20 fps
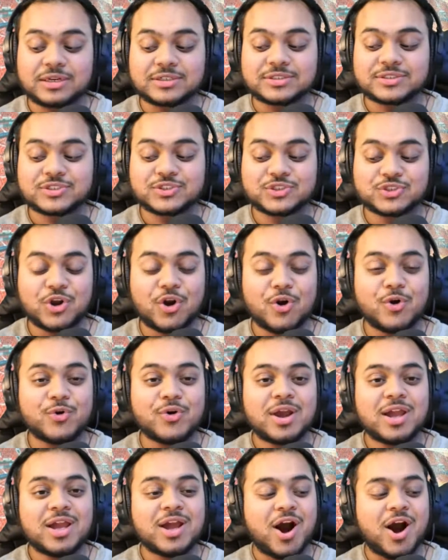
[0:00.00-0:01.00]
So
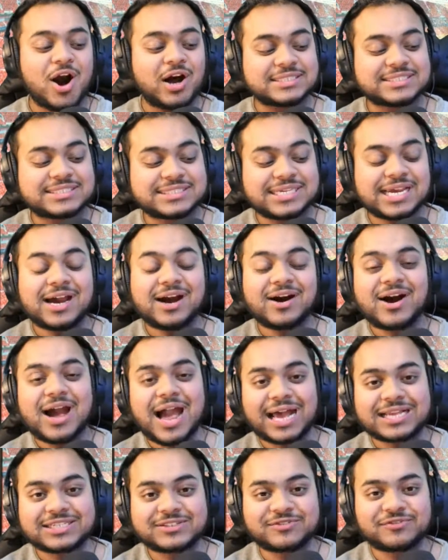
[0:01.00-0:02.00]
Arteta
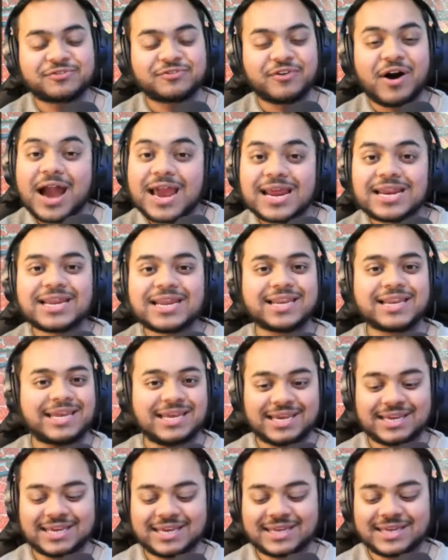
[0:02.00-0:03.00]
has finally
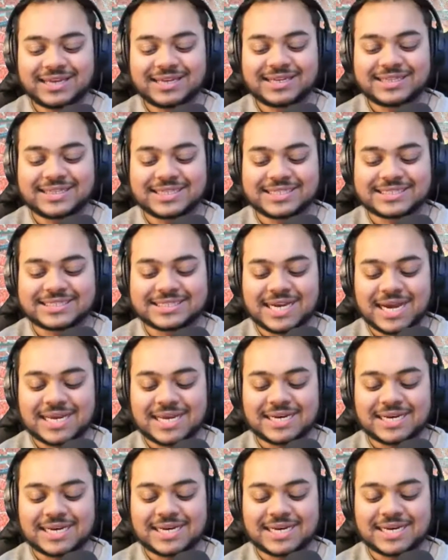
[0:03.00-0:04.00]
decided